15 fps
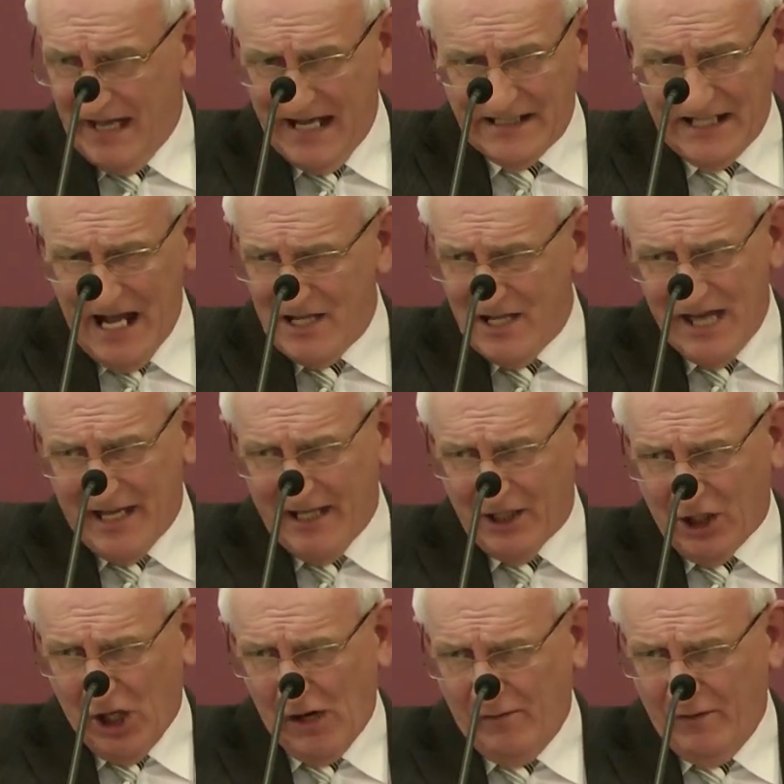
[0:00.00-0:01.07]
I tell you,
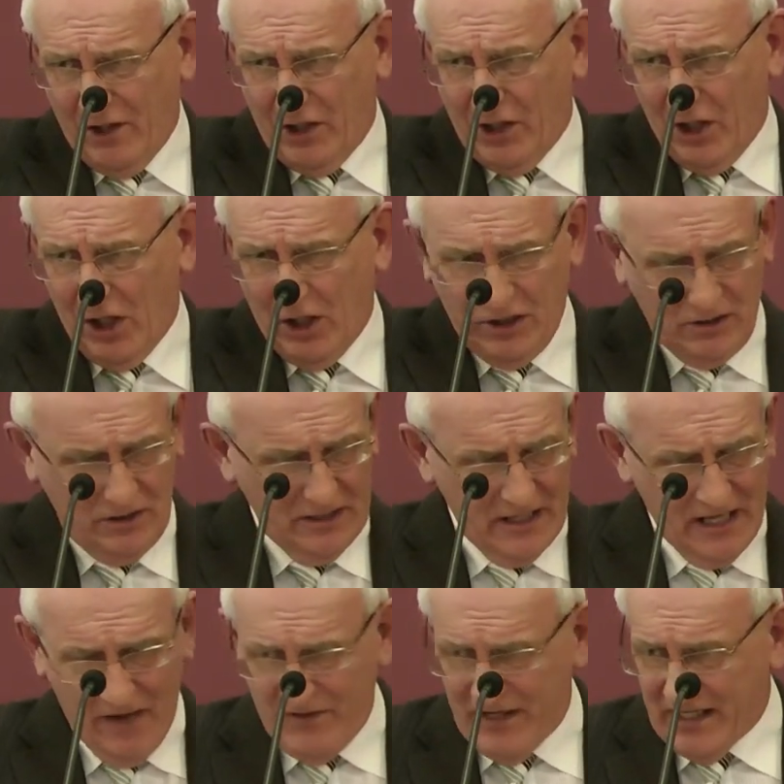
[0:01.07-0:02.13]
that'll cover it all.
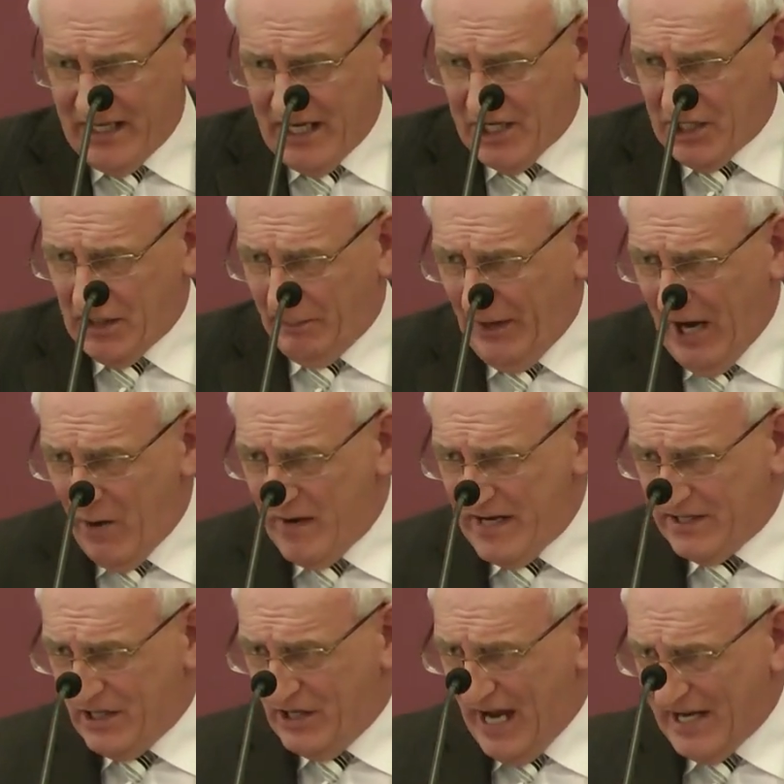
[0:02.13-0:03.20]
If you get into the prayer
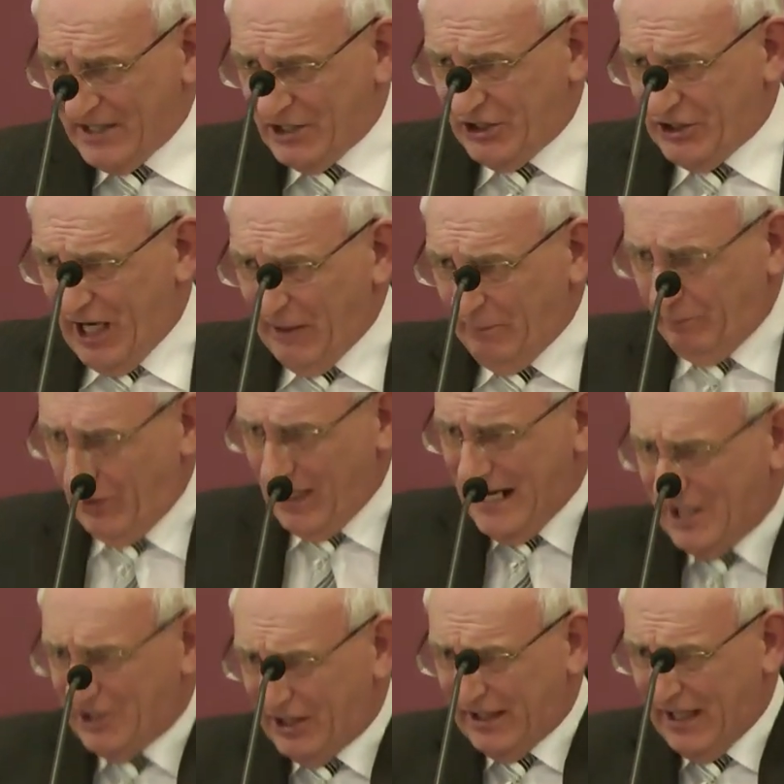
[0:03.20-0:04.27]
meeting tonight and start
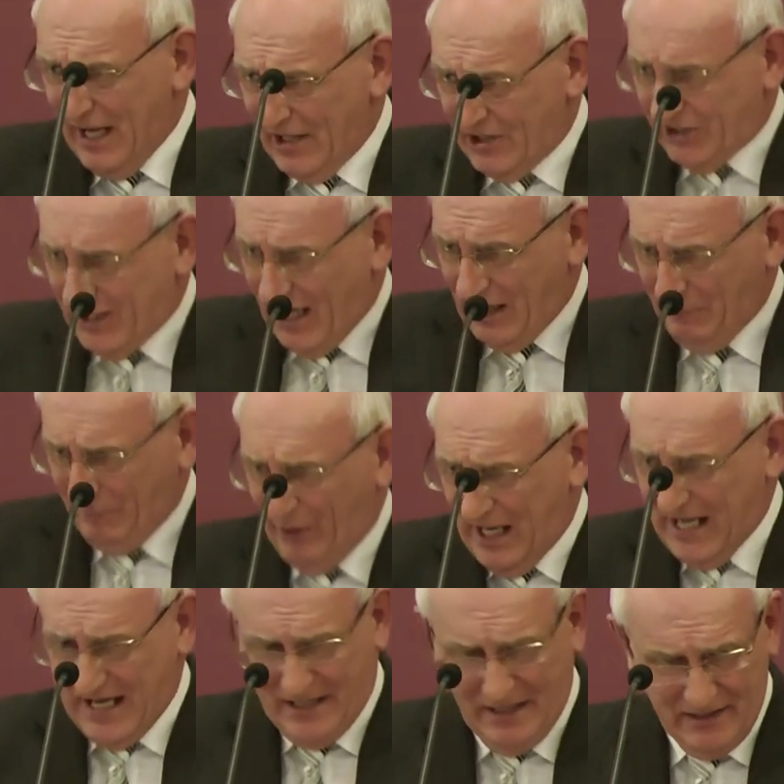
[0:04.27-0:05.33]
praising and start
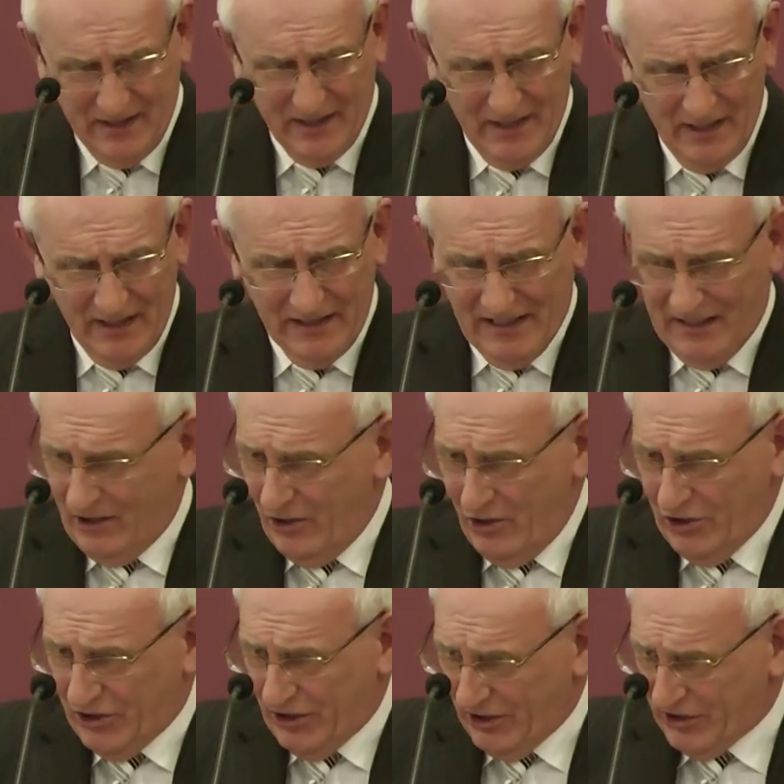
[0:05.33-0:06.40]
praying, you'll
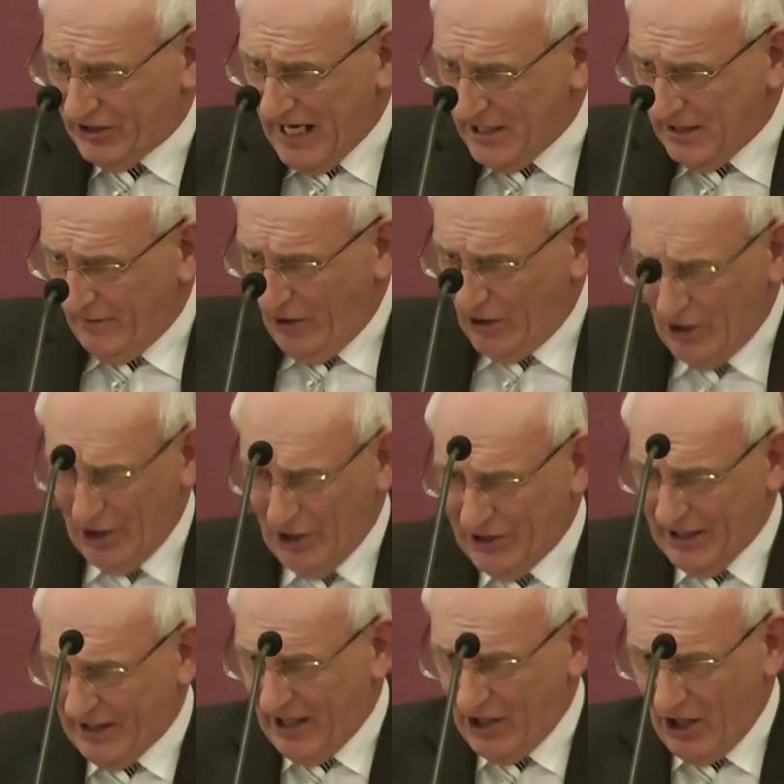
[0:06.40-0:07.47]
lose your sight of
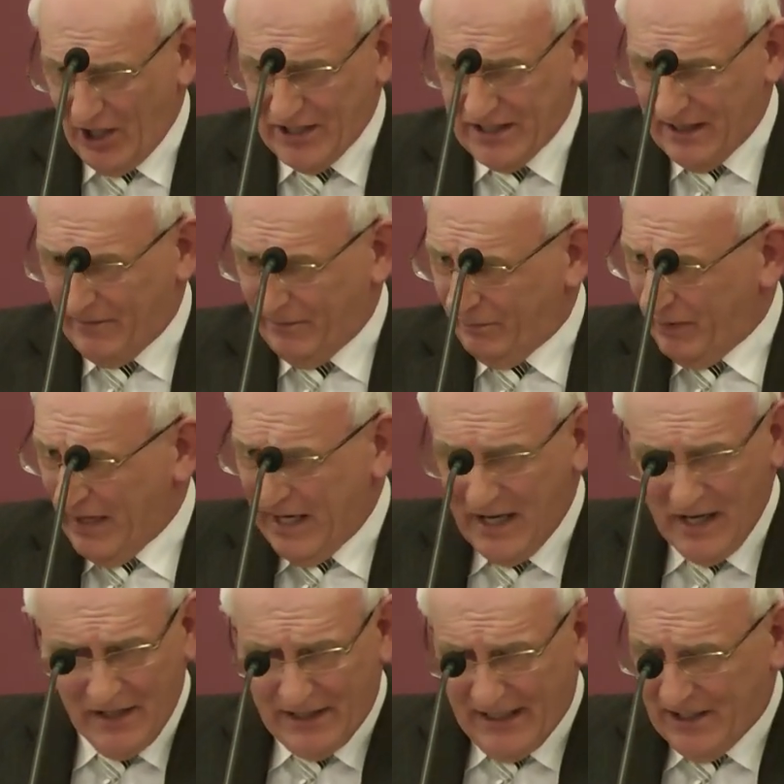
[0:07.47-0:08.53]
others that annoy you and
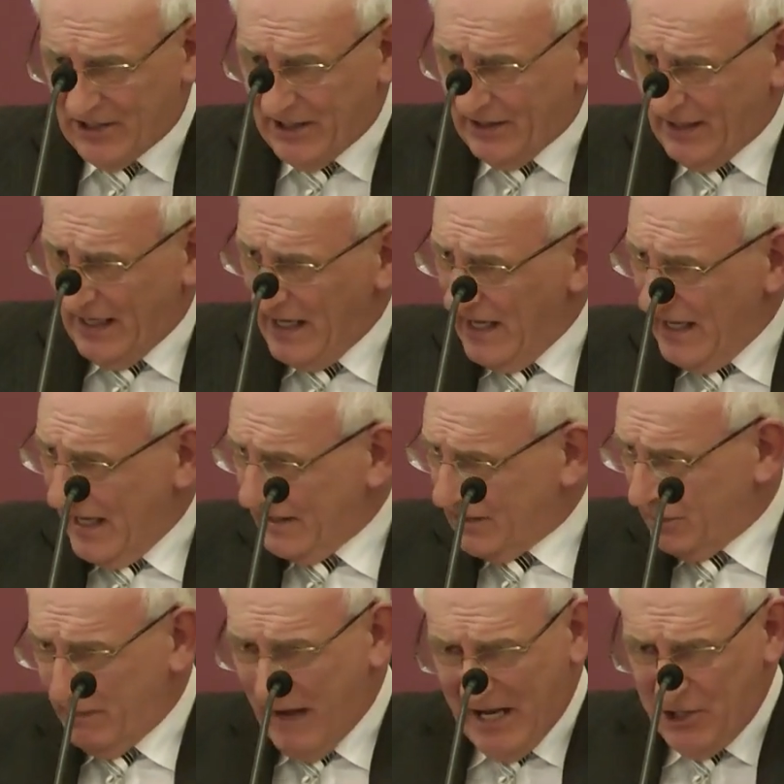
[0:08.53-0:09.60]
things that
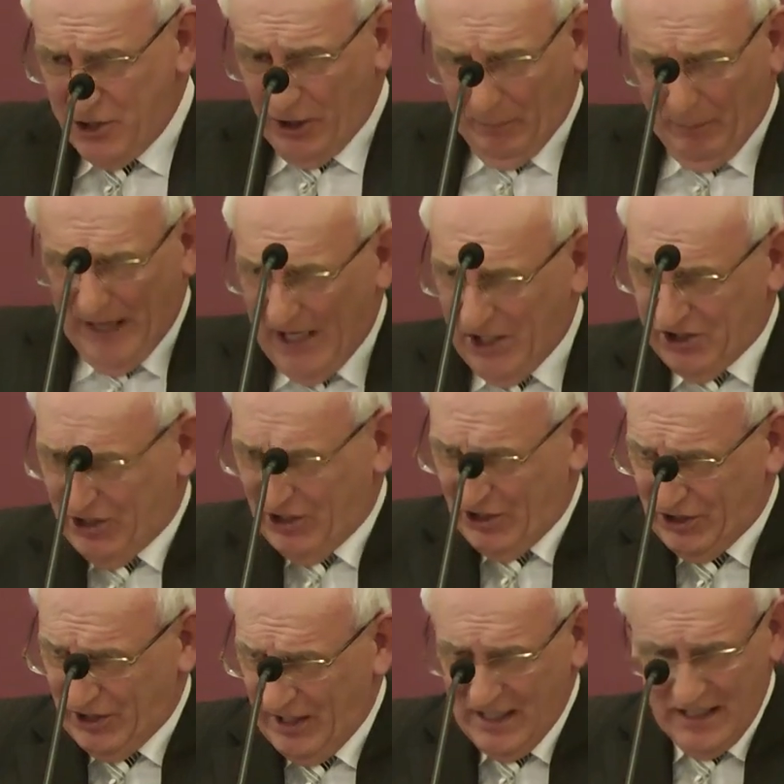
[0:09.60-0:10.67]
expend your
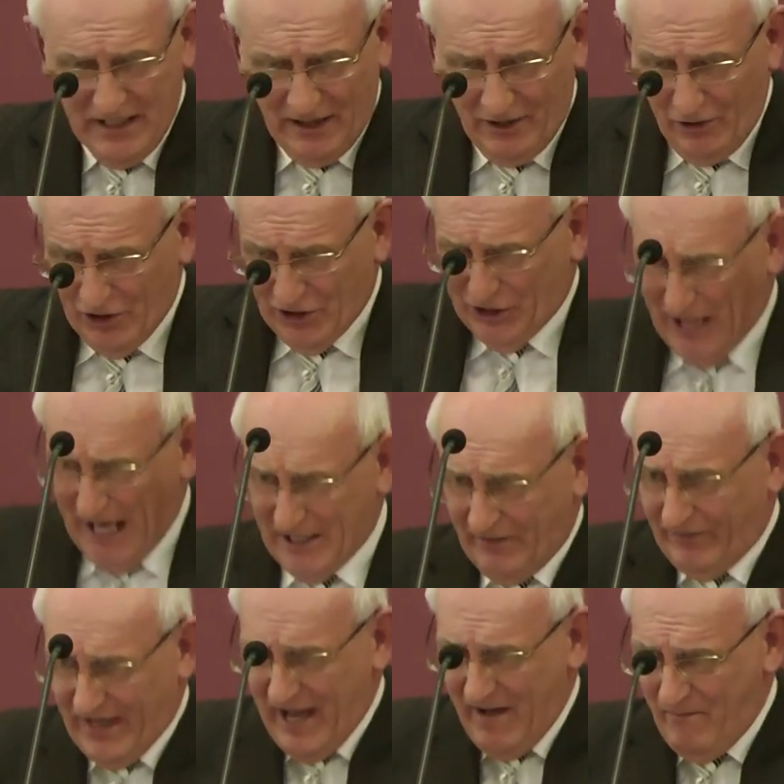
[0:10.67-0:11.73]
patience. You'll lose
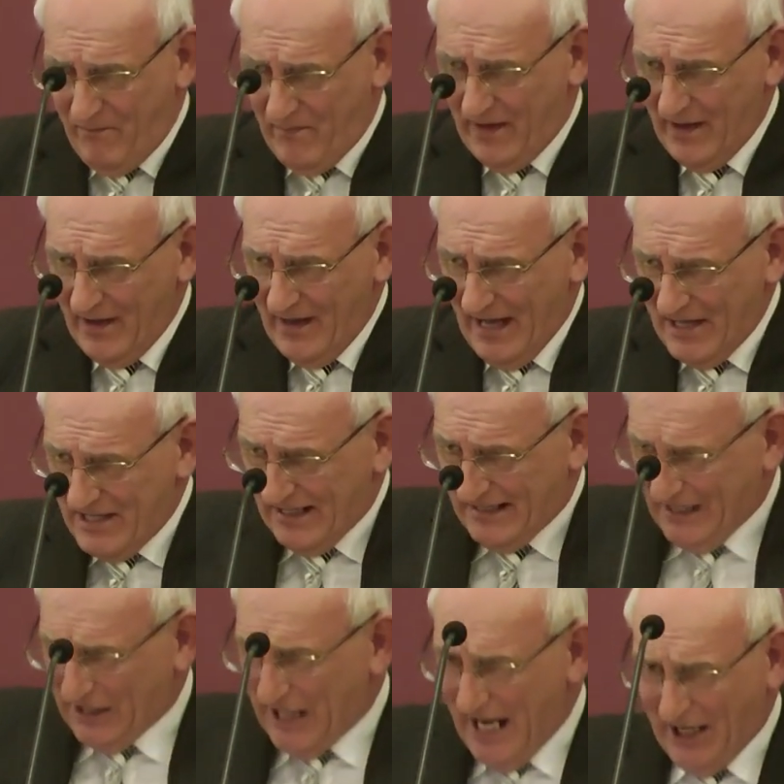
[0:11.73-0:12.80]
sight of them and
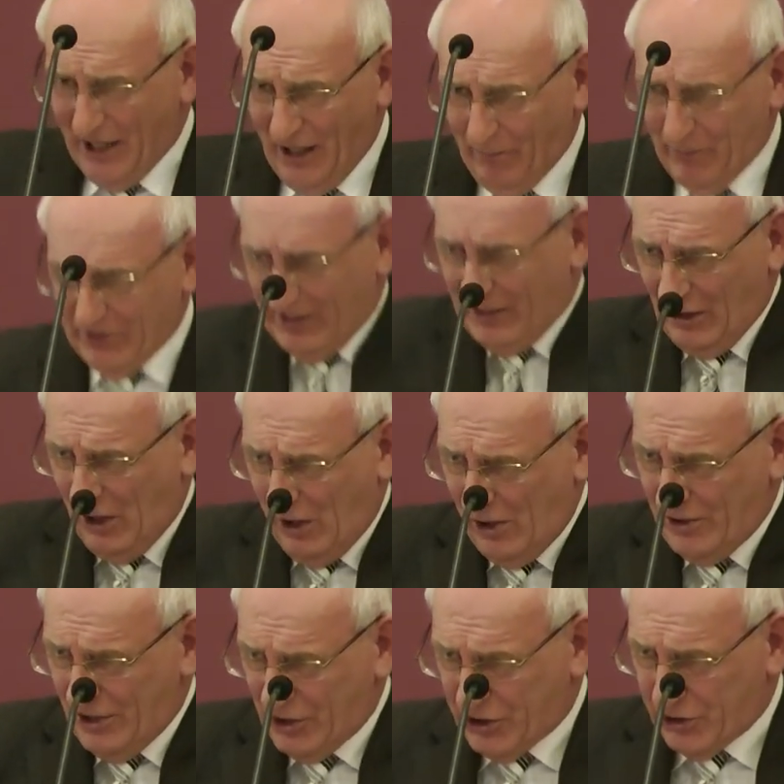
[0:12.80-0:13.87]
you'll get taken up with the
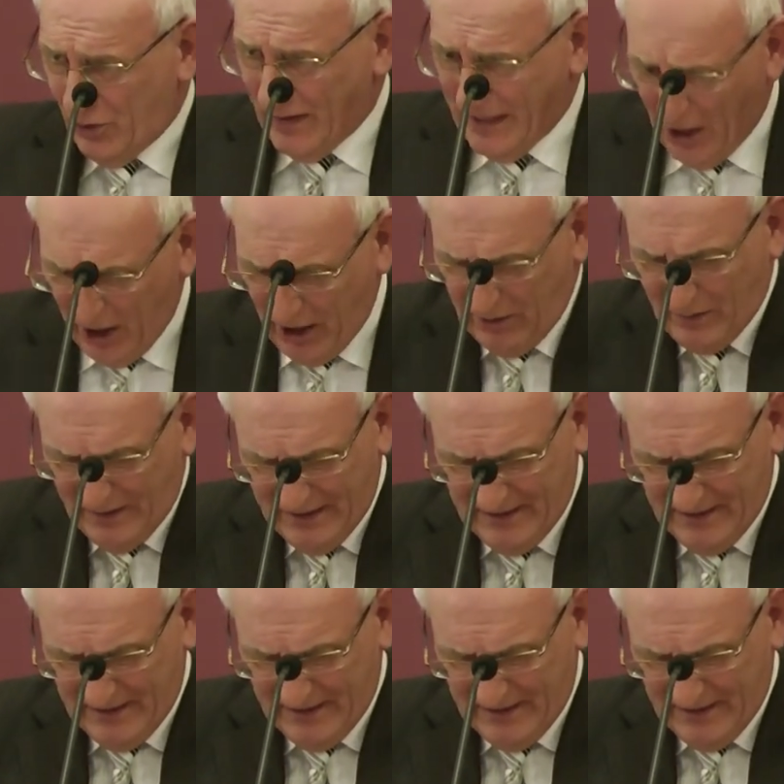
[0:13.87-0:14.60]
Lord, and so we all